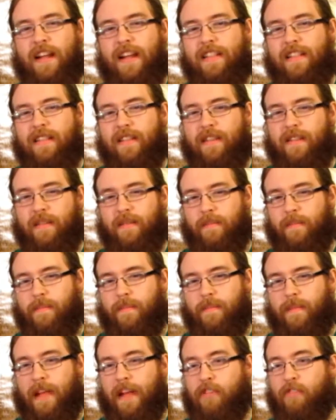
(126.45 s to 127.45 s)
had the
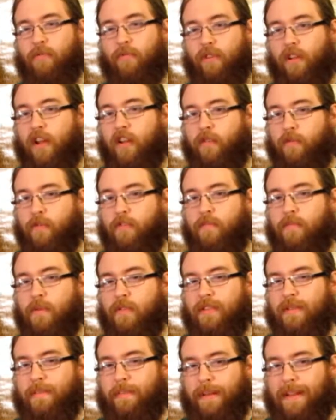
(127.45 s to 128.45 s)
actual Lost Woods
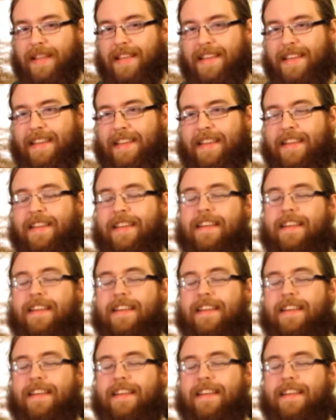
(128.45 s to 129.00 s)
music playing.